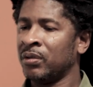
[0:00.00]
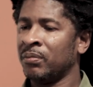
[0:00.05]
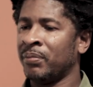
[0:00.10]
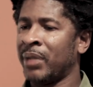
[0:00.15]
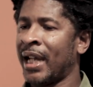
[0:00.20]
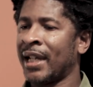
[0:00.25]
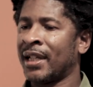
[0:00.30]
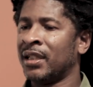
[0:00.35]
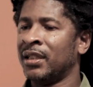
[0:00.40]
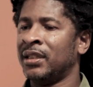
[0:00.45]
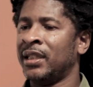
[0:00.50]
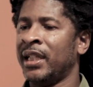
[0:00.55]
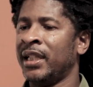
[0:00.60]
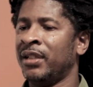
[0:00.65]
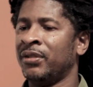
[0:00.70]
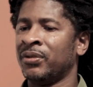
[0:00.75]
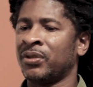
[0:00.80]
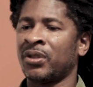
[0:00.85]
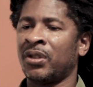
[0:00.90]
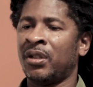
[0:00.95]
back in the day
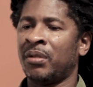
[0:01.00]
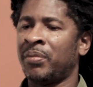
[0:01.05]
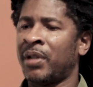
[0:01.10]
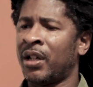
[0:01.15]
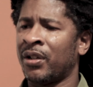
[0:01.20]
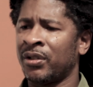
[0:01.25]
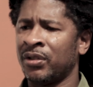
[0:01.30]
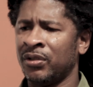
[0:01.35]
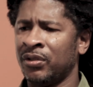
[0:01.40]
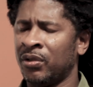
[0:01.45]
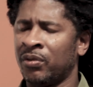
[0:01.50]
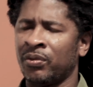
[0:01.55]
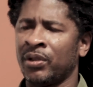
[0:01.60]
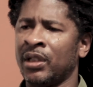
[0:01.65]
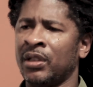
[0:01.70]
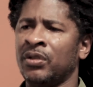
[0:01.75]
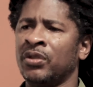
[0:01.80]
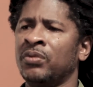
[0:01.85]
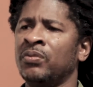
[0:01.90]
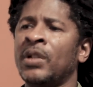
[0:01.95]
it was all about, you know,
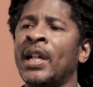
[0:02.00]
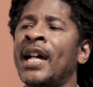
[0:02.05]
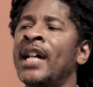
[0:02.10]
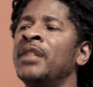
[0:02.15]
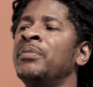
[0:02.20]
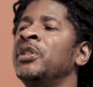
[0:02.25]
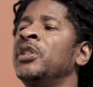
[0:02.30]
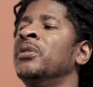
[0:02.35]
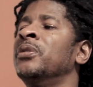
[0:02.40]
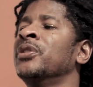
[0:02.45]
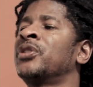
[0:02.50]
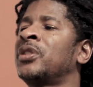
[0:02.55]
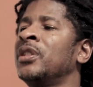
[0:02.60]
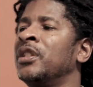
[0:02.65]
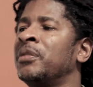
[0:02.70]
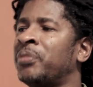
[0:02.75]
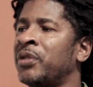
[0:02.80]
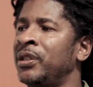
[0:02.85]
you had to be doing something.